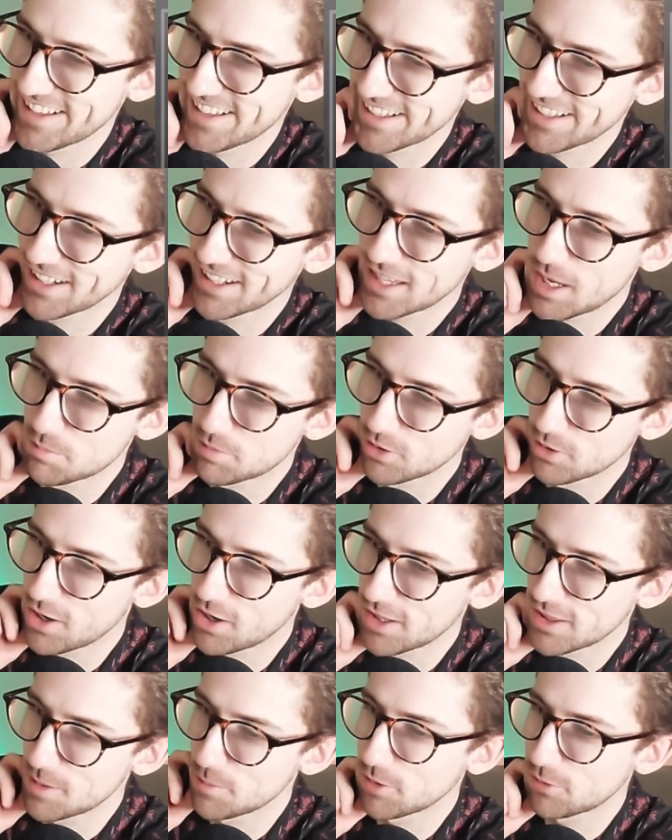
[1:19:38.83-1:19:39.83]
Got to keep an
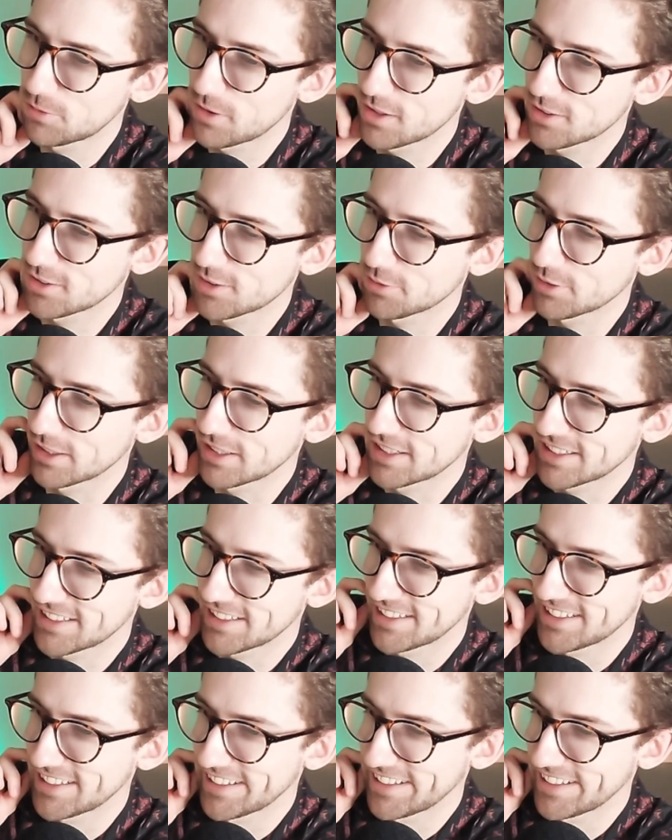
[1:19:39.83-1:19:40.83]
eye on them defensively.
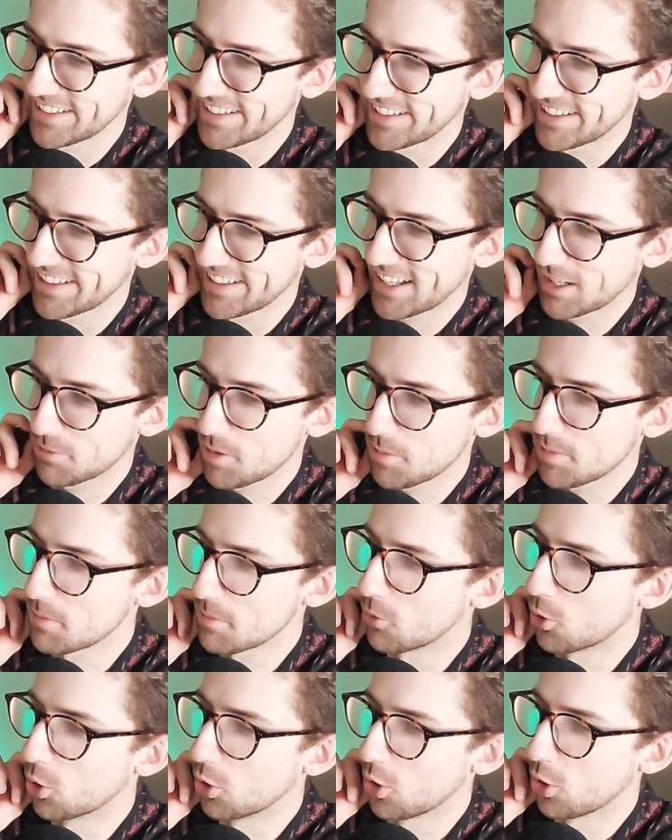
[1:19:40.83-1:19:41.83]
They're going to be a
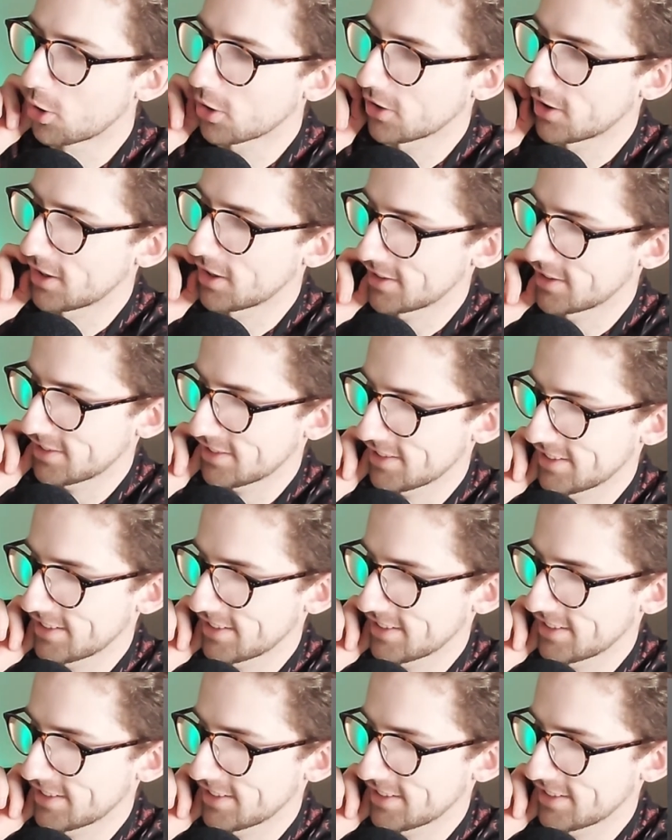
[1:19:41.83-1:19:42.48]
bit more organised.